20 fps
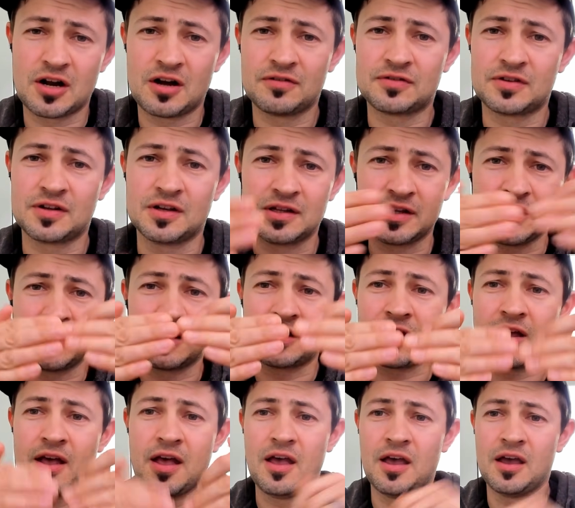off the
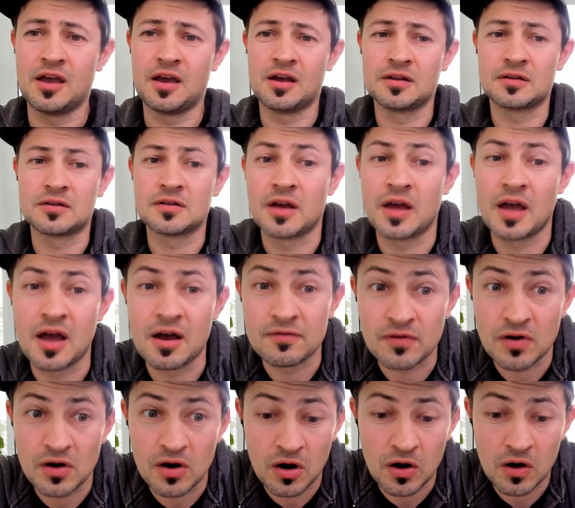link and
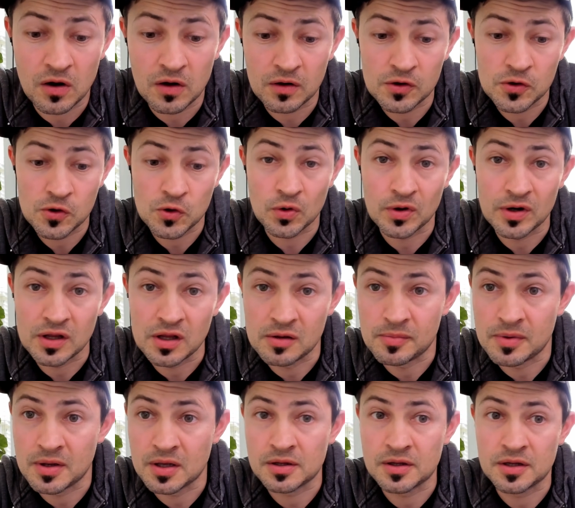have all your
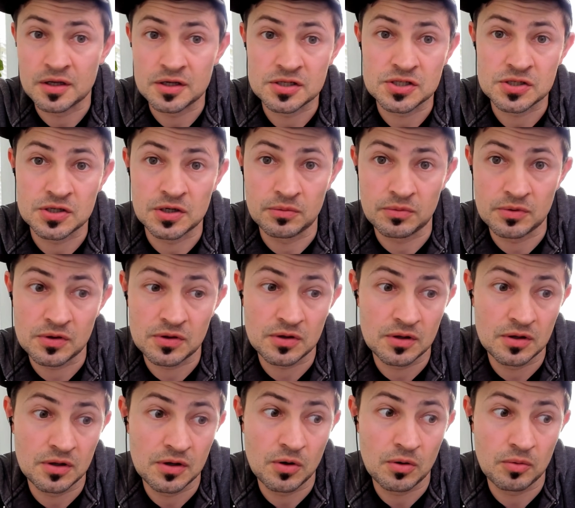email history
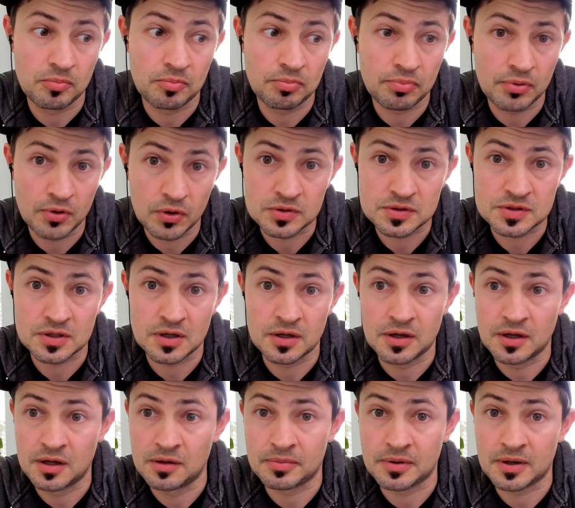within your
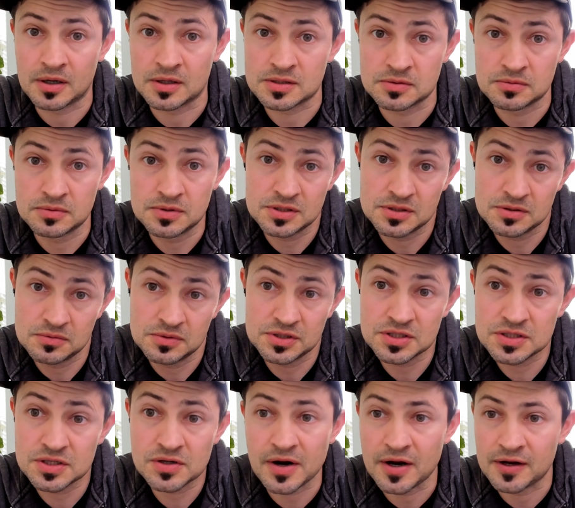Proton inbox,
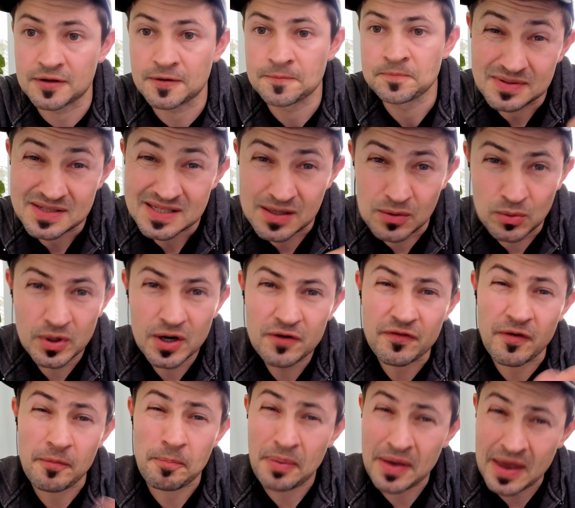which is great. Somewhat
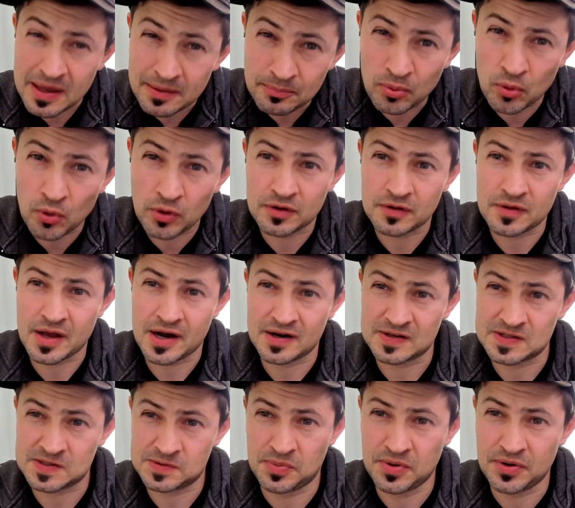of a pain point that I
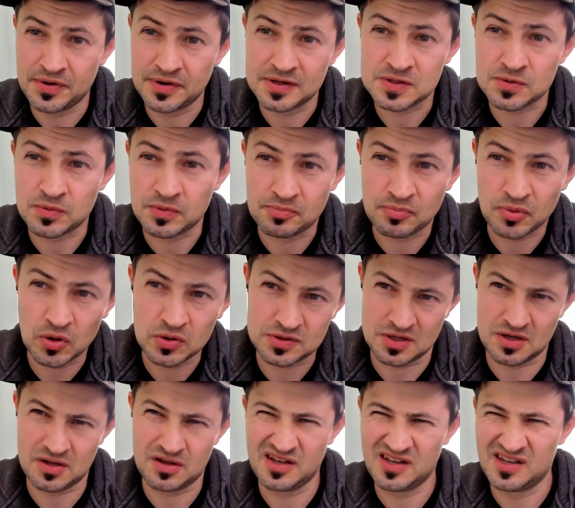experienced with
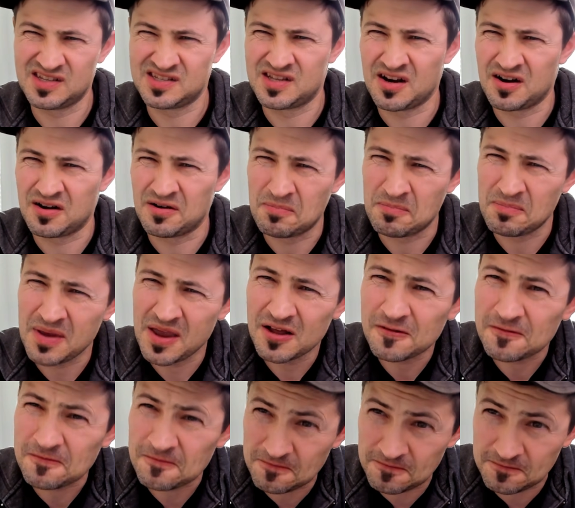Proton is their
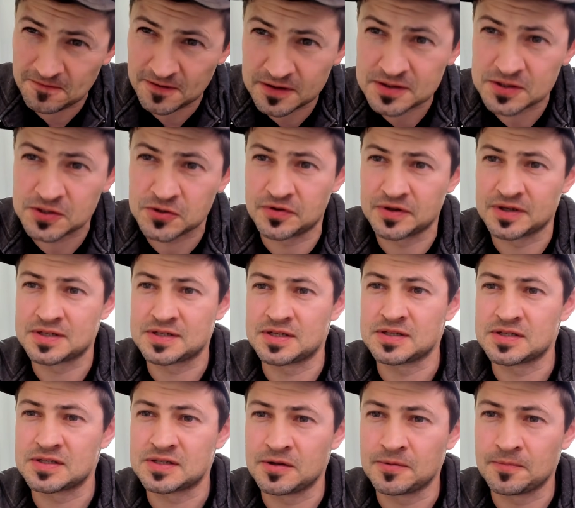mail filtering
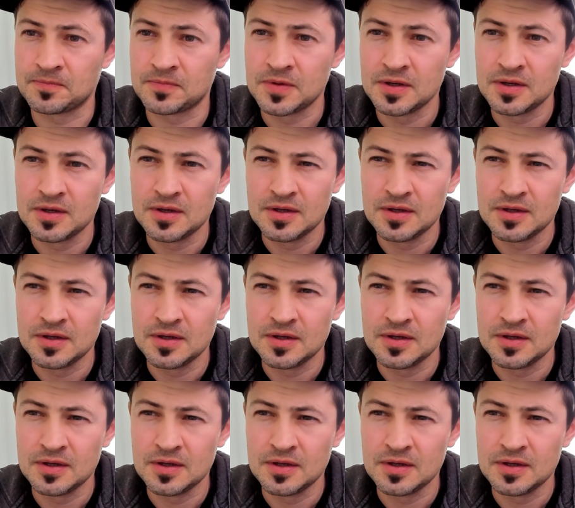system.